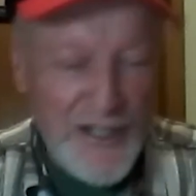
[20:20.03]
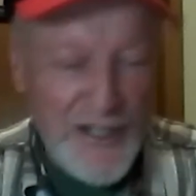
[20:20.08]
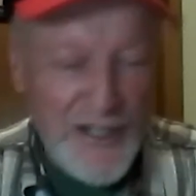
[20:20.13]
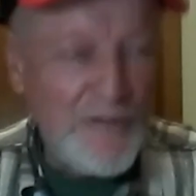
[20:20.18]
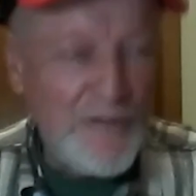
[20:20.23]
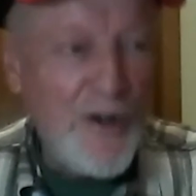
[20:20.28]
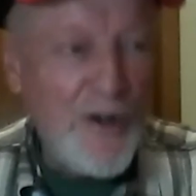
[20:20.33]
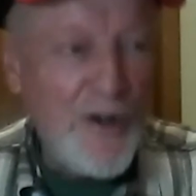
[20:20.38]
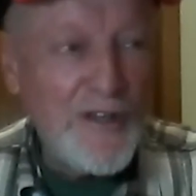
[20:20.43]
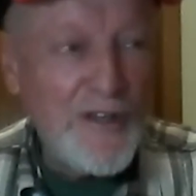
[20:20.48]

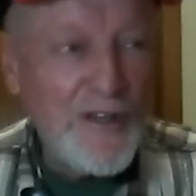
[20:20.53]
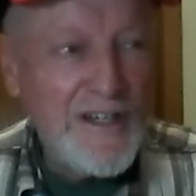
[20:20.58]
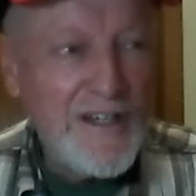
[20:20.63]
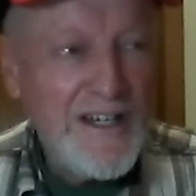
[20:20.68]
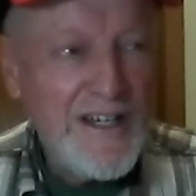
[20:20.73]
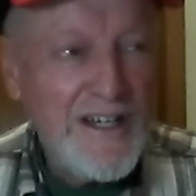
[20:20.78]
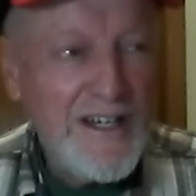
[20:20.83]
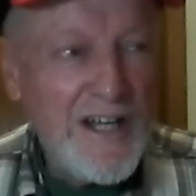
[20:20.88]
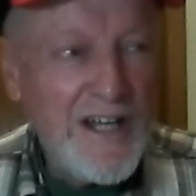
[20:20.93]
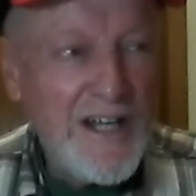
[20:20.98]
of all the
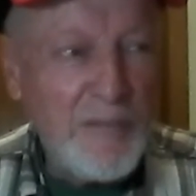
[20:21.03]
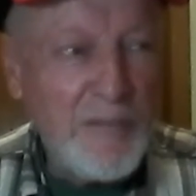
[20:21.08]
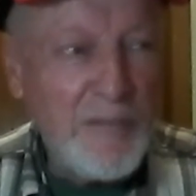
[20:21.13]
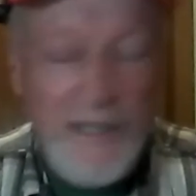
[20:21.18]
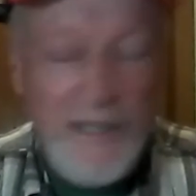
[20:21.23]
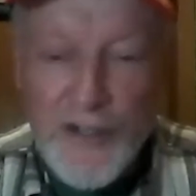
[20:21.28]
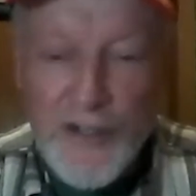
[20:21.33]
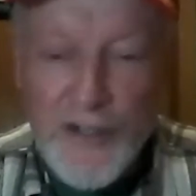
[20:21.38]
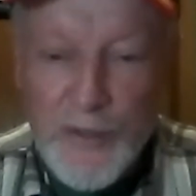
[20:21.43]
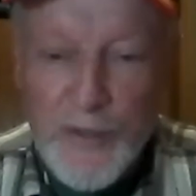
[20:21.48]

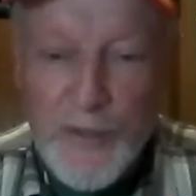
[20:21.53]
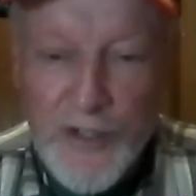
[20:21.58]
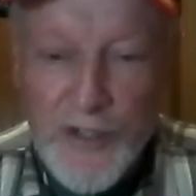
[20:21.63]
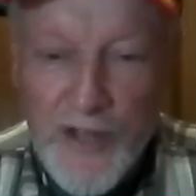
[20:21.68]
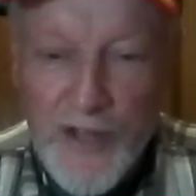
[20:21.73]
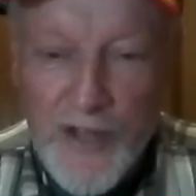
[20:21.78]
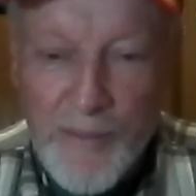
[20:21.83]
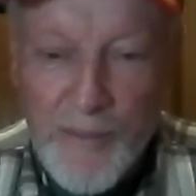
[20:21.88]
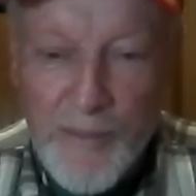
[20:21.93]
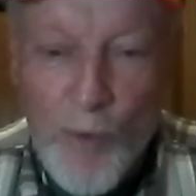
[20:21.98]
companies he was
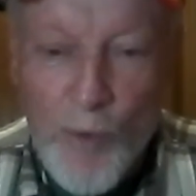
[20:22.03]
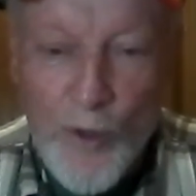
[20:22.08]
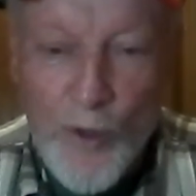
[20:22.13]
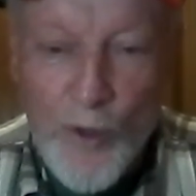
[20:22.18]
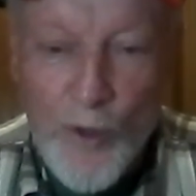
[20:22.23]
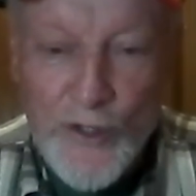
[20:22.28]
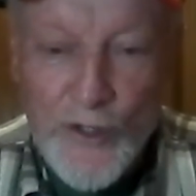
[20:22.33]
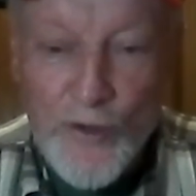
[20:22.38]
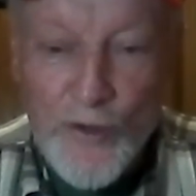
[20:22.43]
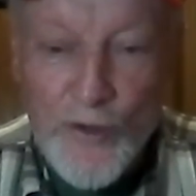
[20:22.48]
on the
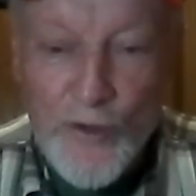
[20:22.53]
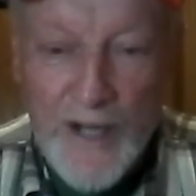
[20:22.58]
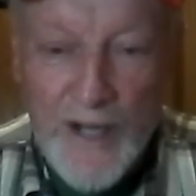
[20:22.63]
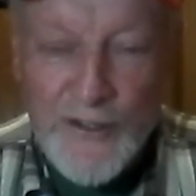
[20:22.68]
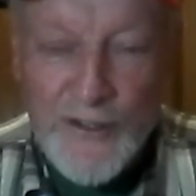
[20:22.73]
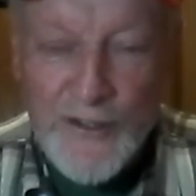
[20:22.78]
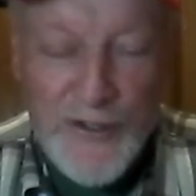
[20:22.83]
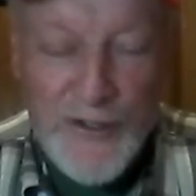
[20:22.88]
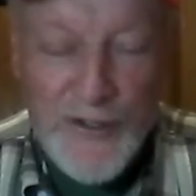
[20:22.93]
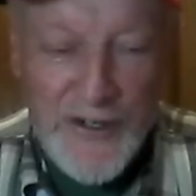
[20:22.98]
board of
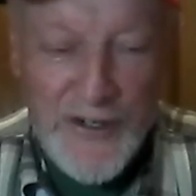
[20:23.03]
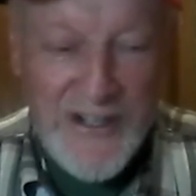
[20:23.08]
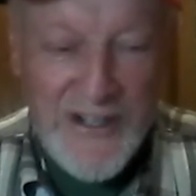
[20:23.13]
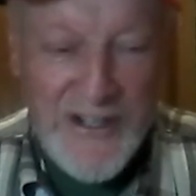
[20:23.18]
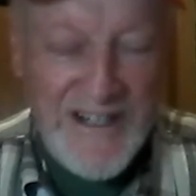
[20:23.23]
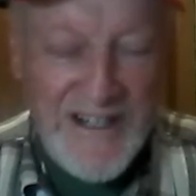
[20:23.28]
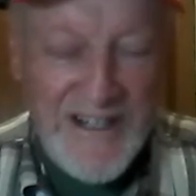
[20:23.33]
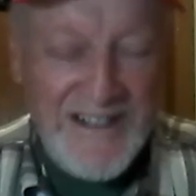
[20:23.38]
directors on.